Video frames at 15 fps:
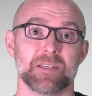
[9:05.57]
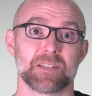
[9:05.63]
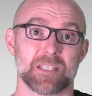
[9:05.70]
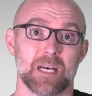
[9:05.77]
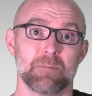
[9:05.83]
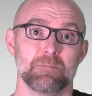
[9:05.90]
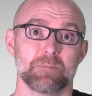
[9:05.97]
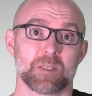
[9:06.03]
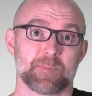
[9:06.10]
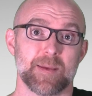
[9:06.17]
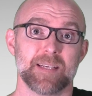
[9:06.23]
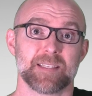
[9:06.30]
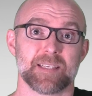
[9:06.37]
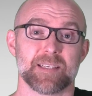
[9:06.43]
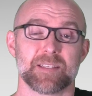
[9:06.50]
some
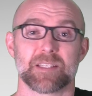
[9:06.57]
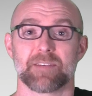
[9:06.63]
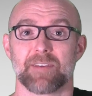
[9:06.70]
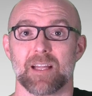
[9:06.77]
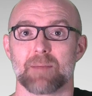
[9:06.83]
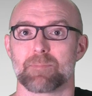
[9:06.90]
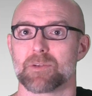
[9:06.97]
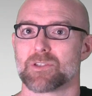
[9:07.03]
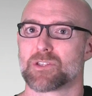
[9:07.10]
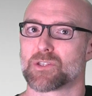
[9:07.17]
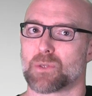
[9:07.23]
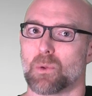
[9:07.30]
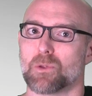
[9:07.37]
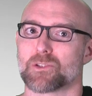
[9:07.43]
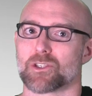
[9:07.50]
species develop
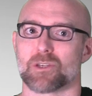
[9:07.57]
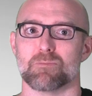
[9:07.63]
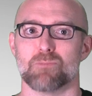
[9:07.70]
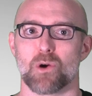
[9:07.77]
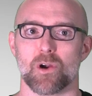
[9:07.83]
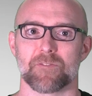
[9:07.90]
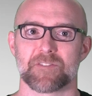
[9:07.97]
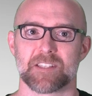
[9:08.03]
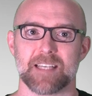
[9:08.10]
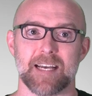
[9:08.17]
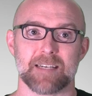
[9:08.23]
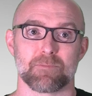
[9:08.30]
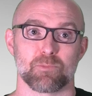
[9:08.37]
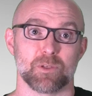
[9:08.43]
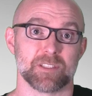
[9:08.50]
soldier morphs
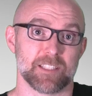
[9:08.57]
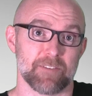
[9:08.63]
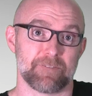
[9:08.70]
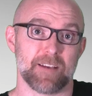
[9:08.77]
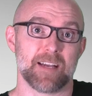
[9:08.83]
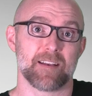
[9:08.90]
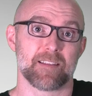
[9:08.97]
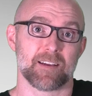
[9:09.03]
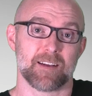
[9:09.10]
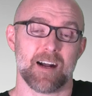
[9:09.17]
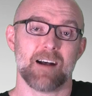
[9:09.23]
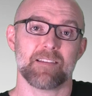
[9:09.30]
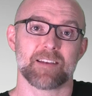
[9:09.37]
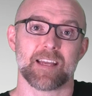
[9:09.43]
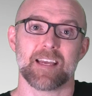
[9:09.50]
that will defend the
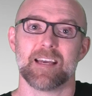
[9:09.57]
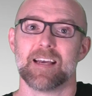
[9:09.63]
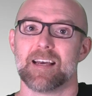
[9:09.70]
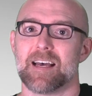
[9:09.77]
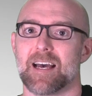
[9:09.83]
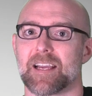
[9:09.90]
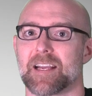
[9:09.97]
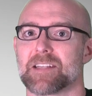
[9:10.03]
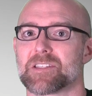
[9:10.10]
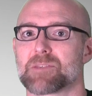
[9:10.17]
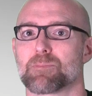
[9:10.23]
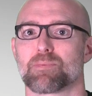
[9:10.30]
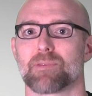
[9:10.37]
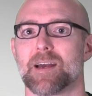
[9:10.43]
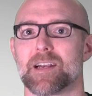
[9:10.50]
colony
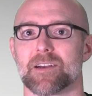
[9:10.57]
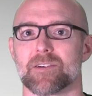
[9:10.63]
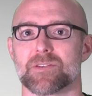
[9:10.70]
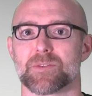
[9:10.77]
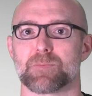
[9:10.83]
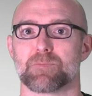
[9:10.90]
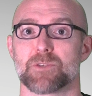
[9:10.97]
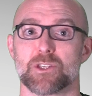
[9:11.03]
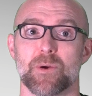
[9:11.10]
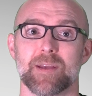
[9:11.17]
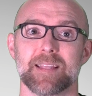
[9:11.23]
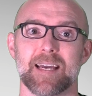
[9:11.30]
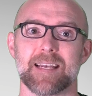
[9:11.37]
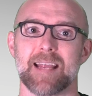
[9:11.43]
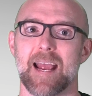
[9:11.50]
against predators, showing
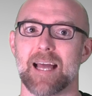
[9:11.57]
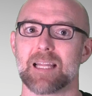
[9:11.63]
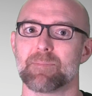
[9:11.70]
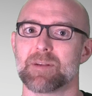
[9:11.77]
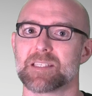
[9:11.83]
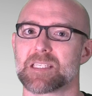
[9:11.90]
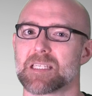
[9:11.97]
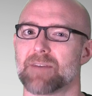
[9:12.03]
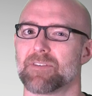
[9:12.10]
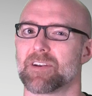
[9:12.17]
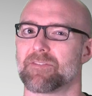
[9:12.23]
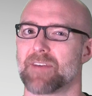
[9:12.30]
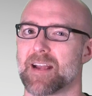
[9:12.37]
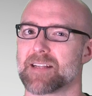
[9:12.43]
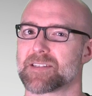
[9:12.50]
that elements of
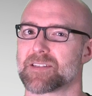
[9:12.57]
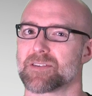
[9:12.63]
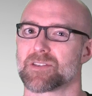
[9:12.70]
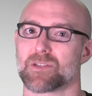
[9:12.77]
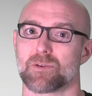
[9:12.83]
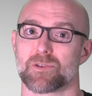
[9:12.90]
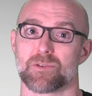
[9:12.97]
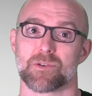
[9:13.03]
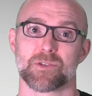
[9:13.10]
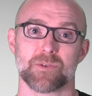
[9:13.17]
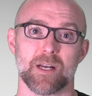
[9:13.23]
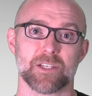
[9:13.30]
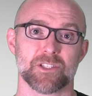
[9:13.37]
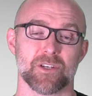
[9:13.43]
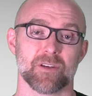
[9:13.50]
advanced social
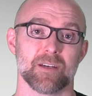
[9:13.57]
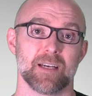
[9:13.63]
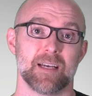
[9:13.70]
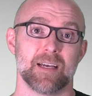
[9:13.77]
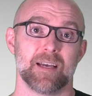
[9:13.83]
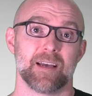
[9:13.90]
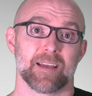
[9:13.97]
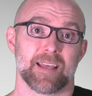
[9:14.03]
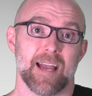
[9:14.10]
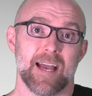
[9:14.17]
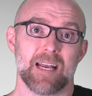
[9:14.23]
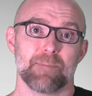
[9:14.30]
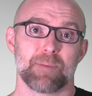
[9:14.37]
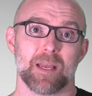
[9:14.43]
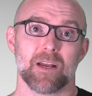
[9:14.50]
structure
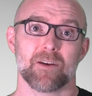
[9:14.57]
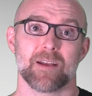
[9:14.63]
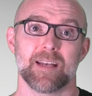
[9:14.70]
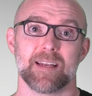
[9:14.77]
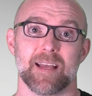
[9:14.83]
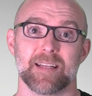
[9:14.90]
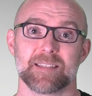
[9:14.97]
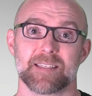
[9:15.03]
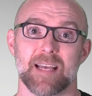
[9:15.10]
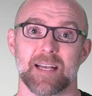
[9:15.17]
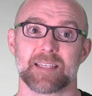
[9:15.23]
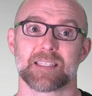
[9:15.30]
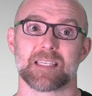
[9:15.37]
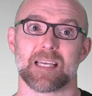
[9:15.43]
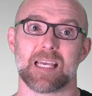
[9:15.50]
can appear in
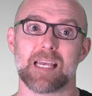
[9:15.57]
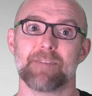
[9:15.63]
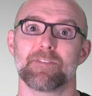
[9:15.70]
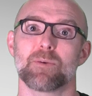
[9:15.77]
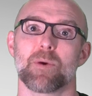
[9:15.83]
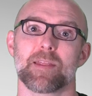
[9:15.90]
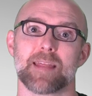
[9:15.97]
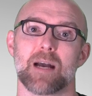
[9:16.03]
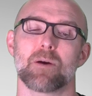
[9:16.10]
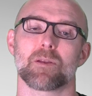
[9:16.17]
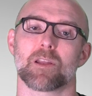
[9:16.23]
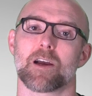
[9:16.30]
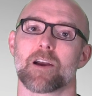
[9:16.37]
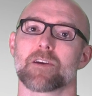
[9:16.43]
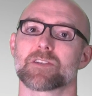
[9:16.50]
insects even without
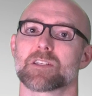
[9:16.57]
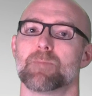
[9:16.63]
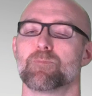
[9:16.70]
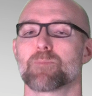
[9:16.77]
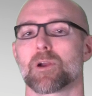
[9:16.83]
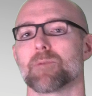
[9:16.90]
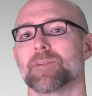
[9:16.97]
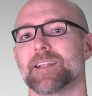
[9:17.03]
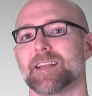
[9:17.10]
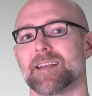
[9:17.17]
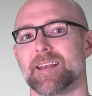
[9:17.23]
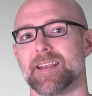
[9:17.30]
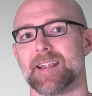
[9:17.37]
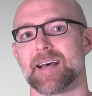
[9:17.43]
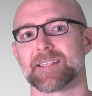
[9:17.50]
large
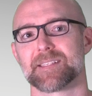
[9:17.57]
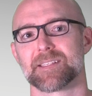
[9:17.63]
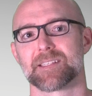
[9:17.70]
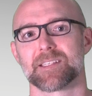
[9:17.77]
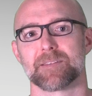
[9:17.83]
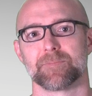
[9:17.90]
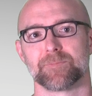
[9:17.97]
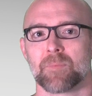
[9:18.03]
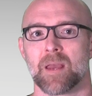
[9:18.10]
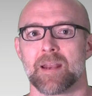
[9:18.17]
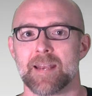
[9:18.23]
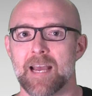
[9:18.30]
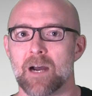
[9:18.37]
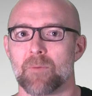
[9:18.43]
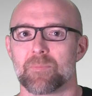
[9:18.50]
permanent nests.
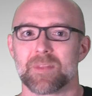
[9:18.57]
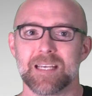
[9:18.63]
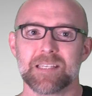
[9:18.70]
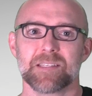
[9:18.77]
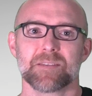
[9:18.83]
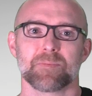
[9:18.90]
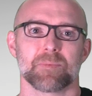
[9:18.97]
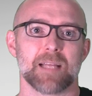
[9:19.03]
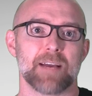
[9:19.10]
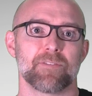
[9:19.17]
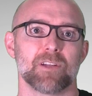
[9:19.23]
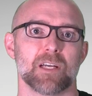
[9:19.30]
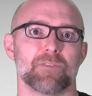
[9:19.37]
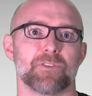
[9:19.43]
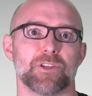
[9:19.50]
Now, this
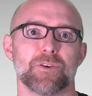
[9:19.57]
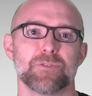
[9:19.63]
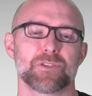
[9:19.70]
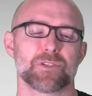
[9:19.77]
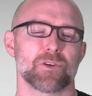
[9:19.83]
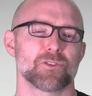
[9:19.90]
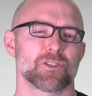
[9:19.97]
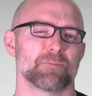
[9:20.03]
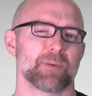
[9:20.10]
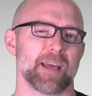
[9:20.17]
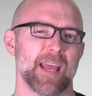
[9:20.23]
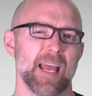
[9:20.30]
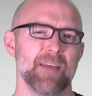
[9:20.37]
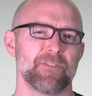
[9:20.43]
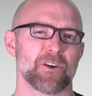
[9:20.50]
level of eusocial
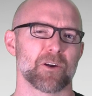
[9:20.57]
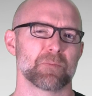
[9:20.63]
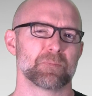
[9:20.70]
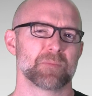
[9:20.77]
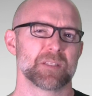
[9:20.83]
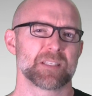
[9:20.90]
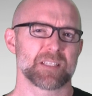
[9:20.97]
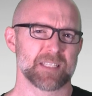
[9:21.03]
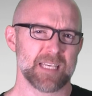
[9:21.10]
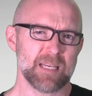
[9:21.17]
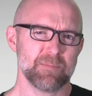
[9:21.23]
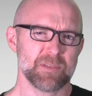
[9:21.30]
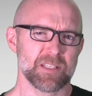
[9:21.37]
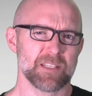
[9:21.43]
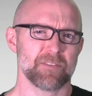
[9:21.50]
behavior
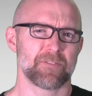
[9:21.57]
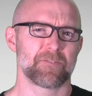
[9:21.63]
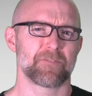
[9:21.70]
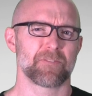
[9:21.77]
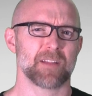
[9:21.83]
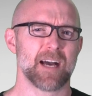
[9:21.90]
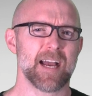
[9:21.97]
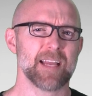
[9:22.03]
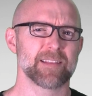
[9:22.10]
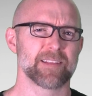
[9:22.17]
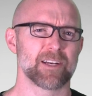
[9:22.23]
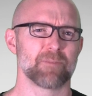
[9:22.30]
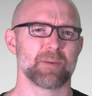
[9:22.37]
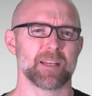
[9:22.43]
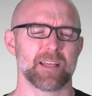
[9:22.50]
seems to fly a
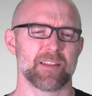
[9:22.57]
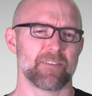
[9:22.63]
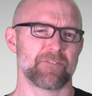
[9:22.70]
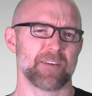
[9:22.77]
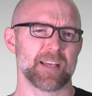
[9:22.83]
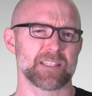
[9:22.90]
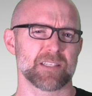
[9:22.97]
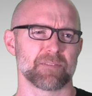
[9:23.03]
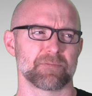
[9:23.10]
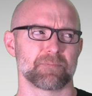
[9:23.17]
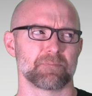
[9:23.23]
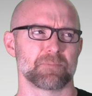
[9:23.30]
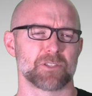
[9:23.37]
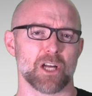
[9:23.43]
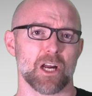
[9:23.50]
little bit in the face of
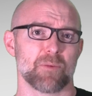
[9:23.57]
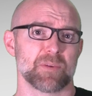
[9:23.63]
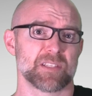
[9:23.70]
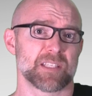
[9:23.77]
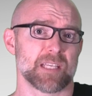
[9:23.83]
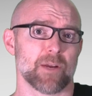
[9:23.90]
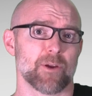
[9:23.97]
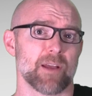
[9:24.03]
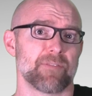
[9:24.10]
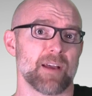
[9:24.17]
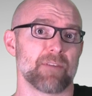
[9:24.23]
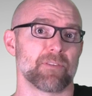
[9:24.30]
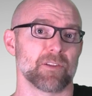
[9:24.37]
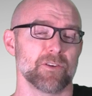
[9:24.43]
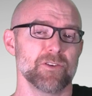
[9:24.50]
Darwin's theory of
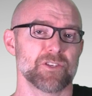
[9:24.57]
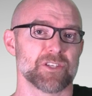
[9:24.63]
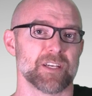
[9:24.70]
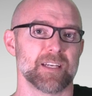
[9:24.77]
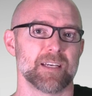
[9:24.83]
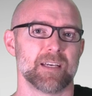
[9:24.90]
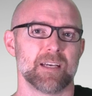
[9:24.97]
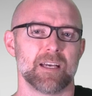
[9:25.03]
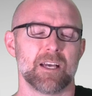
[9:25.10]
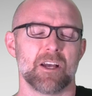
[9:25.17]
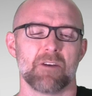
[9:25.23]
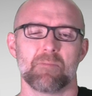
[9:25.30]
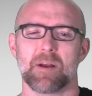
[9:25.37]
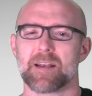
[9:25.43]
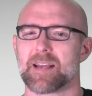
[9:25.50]
evolution
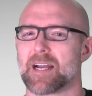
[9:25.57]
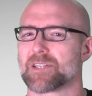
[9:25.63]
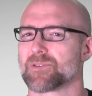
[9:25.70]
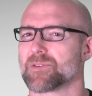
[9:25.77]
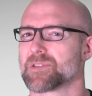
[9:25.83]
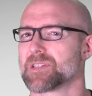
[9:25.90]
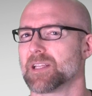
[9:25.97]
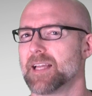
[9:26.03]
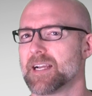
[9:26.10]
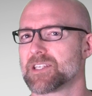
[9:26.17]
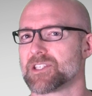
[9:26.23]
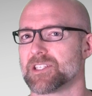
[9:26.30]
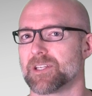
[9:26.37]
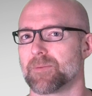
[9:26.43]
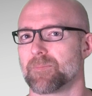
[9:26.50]
by natural
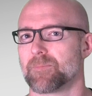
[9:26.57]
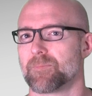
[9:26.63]
selection.